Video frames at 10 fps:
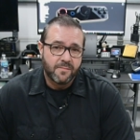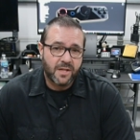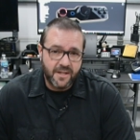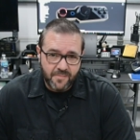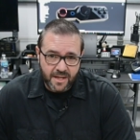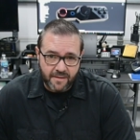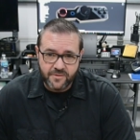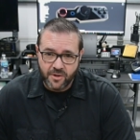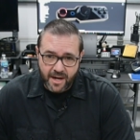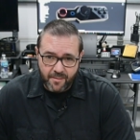Believe me, I've
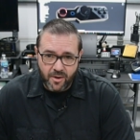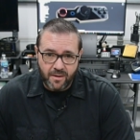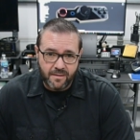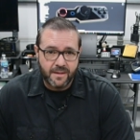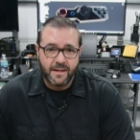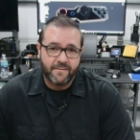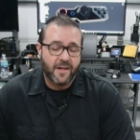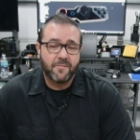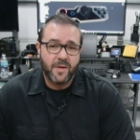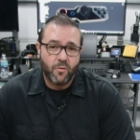tried them all and they've
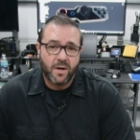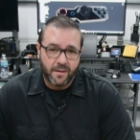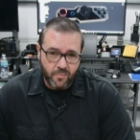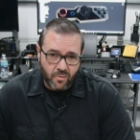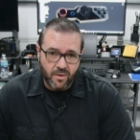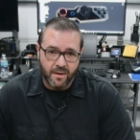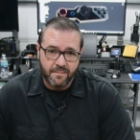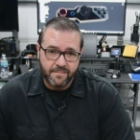left me wanting more.